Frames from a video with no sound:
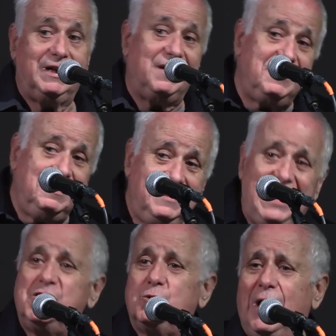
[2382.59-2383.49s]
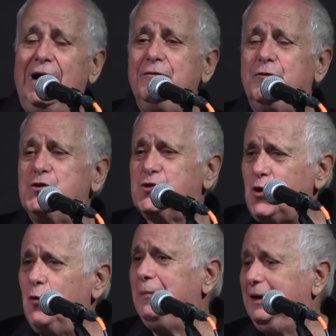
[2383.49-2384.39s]
And I think that's why for
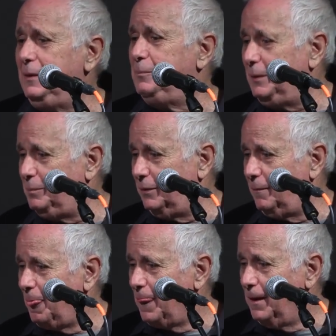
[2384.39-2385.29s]
so many people,